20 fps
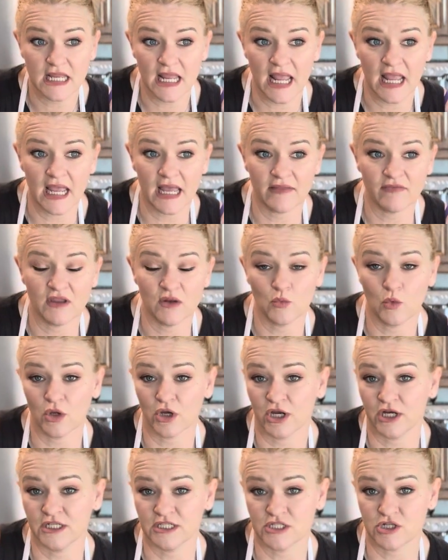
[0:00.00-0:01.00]
and then we're
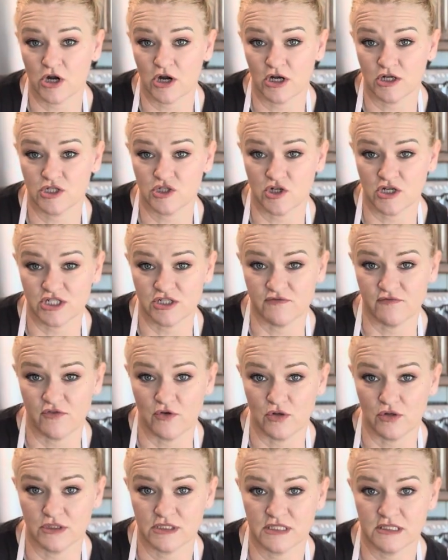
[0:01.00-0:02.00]
gonna start our stretch and
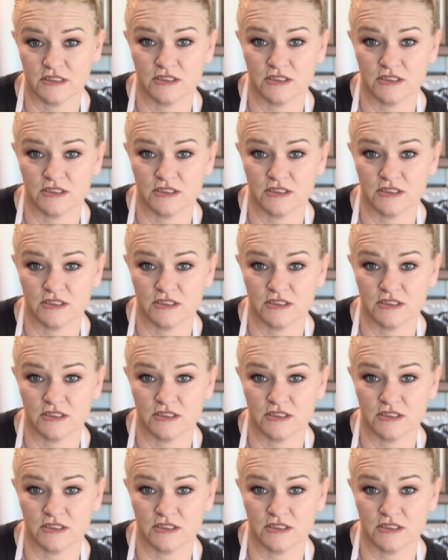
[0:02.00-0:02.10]
folds.